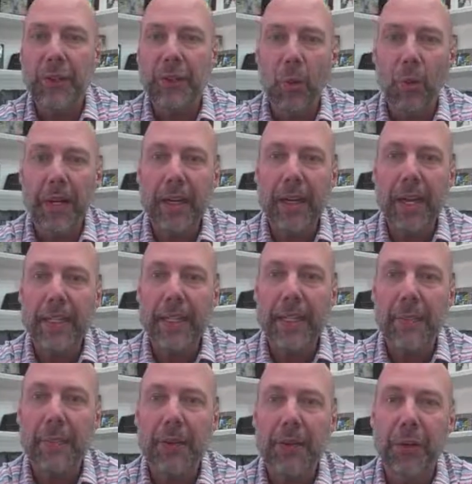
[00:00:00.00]
In 2018,
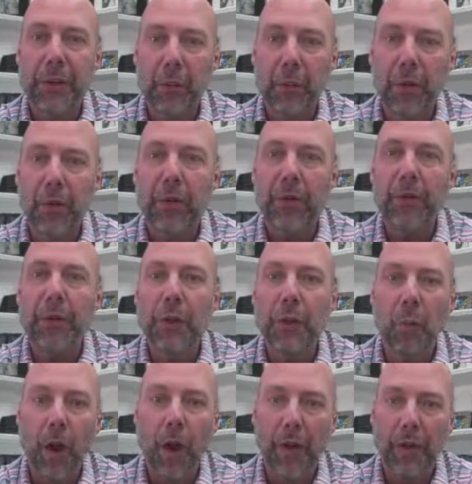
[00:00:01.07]
they put a new roof, new
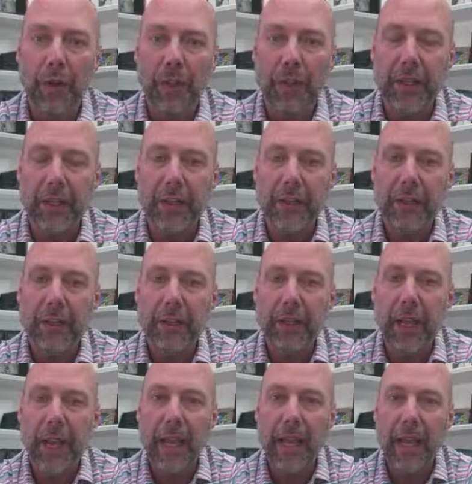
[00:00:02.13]
water heater,
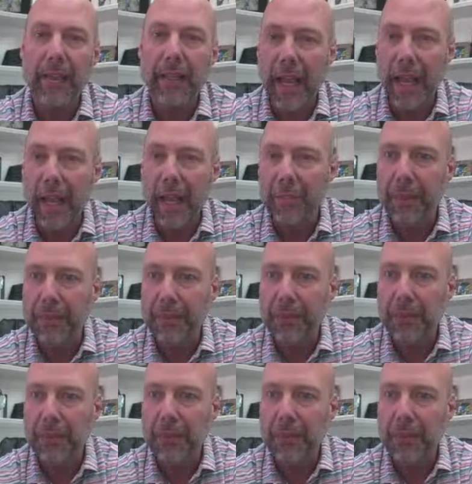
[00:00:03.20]
and the
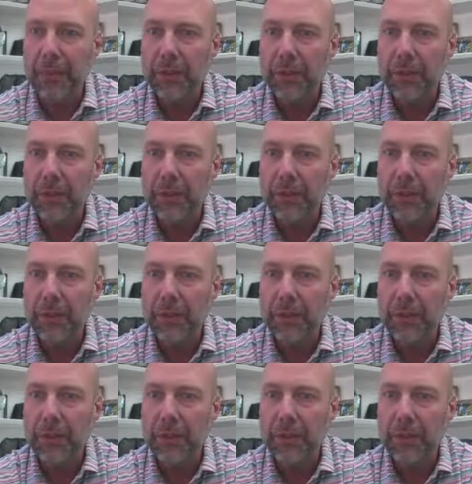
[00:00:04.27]
cabinets